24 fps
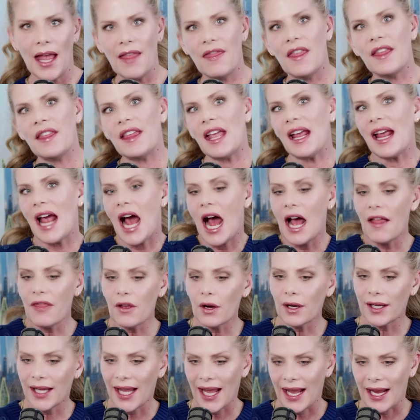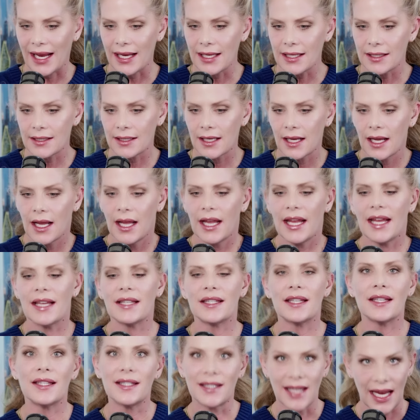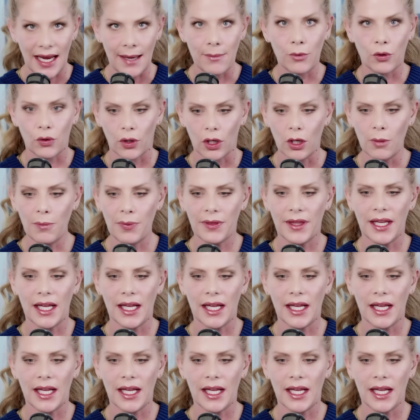And the other case is the same group,